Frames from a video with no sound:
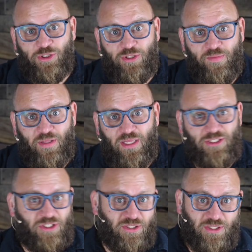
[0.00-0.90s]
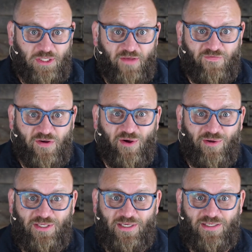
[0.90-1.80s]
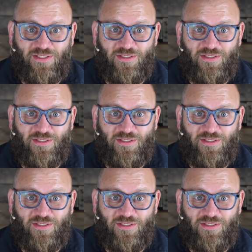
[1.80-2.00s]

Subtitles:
tribulations and difficulties.